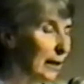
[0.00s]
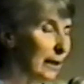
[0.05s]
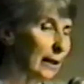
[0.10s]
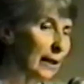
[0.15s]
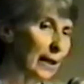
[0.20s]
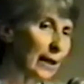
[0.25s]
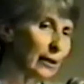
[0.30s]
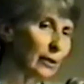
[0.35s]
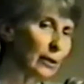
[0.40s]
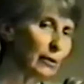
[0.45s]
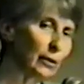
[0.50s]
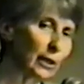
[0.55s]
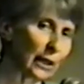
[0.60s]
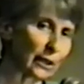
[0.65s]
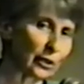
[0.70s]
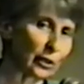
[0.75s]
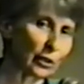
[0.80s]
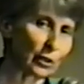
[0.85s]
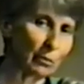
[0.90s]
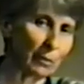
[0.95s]
Who gets
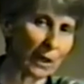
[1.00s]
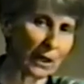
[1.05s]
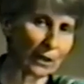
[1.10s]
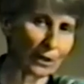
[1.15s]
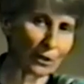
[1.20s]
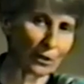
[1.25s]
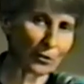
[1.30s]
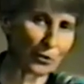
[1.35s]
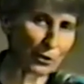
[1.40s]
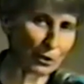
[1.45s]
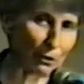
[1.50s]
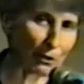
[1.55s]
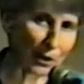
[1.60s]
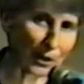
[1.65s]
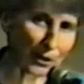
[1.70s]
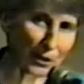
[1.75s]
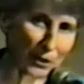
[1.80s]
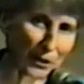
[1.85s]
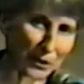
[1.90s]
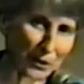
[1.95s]
to make
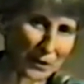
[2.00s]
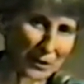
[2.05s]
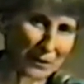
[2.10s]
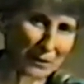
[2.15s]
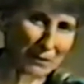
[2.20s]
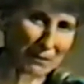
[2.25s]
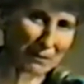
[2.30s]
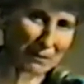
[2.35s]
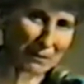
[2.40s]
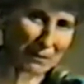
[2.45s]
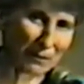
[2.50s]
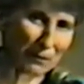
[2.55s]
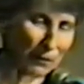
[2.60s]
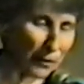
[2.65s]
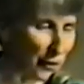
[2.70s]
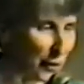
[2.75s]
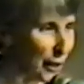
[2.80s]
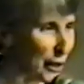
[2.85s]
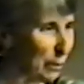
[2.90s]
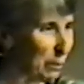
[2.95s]
choices for
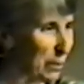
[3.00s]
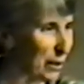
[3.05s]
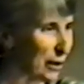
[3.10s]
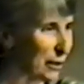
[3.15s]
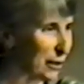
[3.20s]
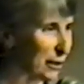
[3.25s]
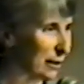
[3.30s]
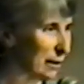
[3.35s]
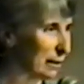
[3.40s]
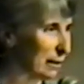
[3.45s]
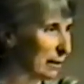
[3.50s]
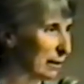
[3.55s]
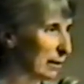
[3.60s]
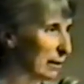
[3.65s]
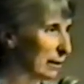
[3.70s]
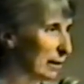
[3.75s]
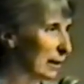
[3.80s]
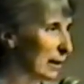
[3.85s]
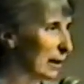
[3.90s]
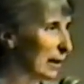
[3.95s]
this person
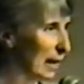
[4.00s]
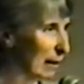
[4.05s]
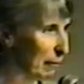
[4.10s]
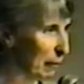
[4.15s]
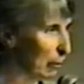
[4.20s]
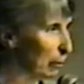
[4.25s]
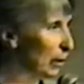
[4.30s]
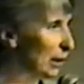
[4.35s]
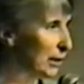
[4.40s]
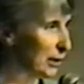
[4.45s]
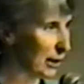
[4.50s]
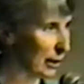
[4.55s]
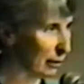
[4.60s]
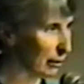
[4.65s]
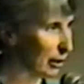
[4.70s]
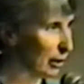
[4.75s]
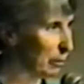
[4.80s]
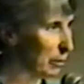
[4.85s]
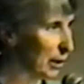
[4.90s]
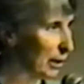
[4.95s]
and for one's own
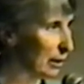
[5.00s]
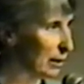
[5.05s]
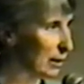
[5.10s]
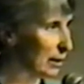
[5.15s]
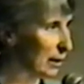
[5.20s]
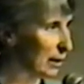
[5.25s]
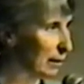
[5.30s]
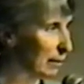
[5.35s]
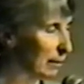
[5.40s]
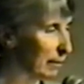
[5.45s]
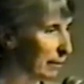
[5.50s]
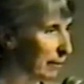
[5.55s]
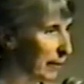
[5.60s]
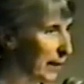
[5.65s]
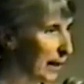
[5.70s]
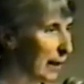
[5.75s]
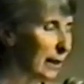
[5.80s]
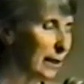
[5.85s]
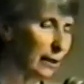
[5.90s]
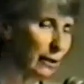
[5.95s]
community.
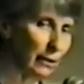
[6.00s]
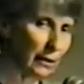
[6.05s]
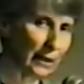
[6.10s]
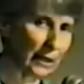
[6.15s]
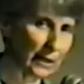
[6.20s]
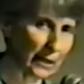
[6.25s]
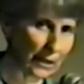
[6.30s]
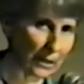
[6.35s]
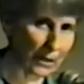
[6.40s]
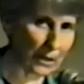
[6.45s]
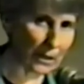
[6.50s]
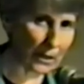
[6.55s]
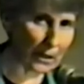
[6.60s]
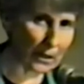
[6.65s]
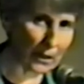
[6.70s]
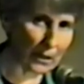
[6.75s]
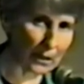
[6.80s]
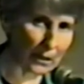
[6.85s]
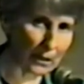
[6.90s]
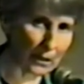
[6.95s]
Who gets to
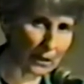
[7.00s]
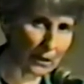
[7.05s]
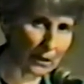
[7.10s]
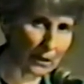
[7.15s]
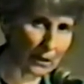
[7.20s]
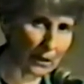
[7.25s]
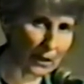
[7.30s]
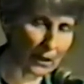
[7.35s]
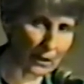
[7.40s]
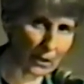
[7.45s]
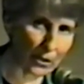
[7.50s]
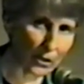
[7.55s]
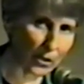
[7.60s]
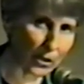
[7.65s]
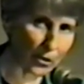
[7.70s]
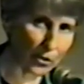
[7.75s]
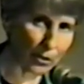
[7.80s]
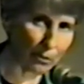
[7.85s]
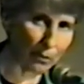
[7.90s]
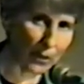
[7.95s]
sit at a
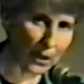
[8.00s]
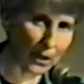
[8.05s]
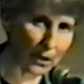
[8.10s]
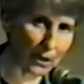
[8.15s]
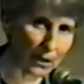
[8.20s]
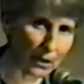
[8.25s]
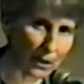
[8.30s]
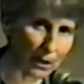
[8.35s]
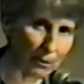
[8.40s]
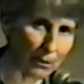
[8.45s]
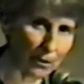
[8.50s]
decision-making table.